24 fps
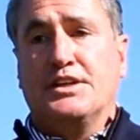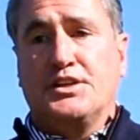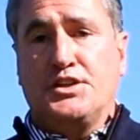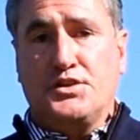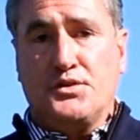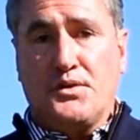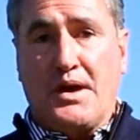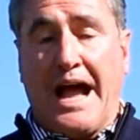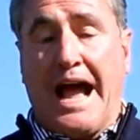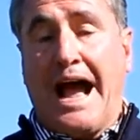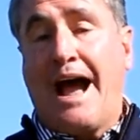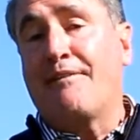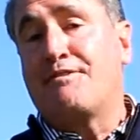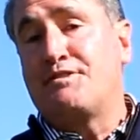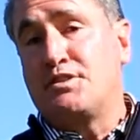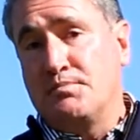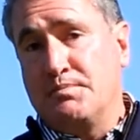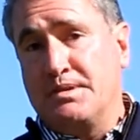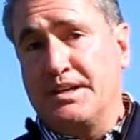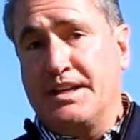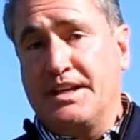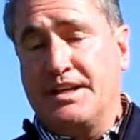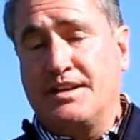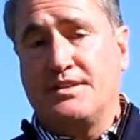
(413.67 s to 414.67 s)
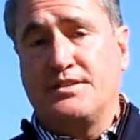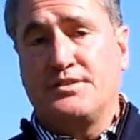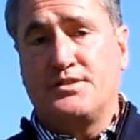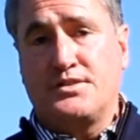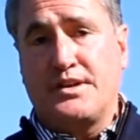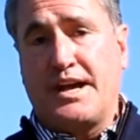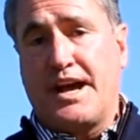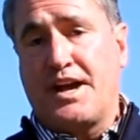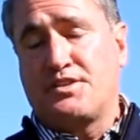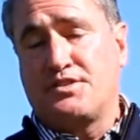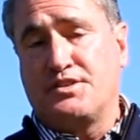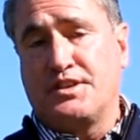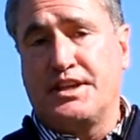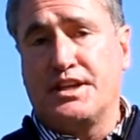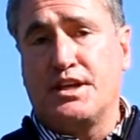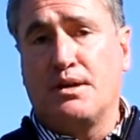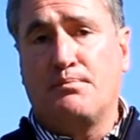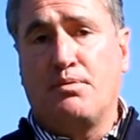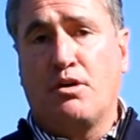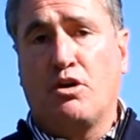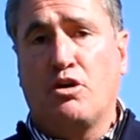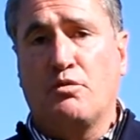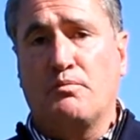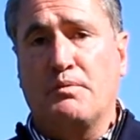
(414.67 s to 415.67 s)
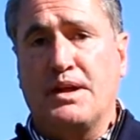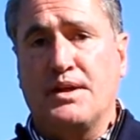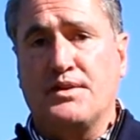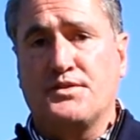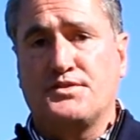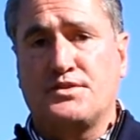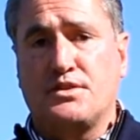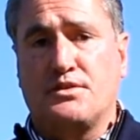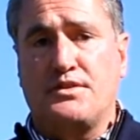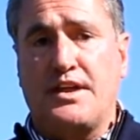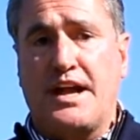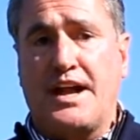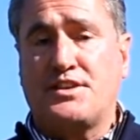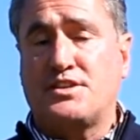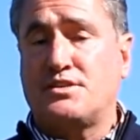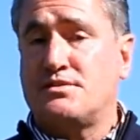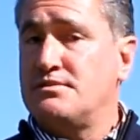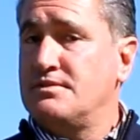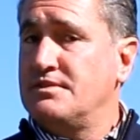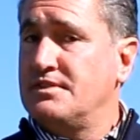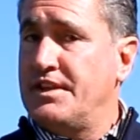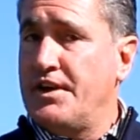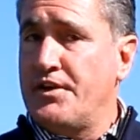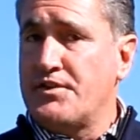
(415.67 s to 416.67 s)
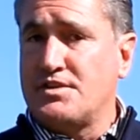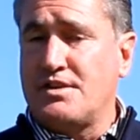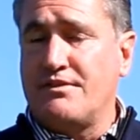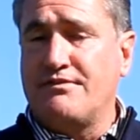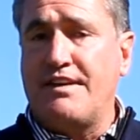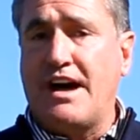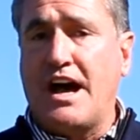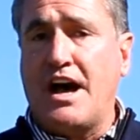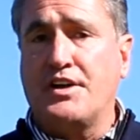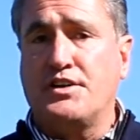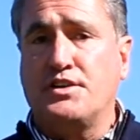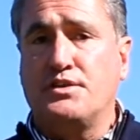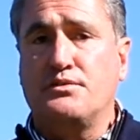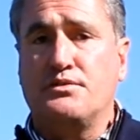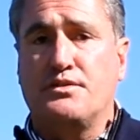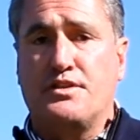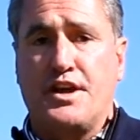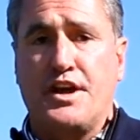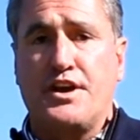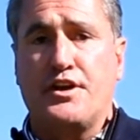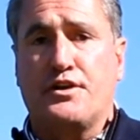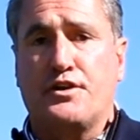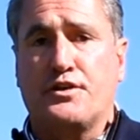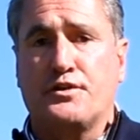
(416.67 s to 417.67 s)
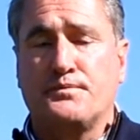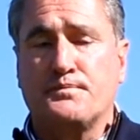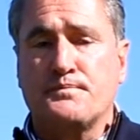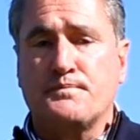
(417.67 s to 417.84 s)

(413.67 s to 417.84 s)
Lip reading: You have to be to actually get a permit. So there's a value there.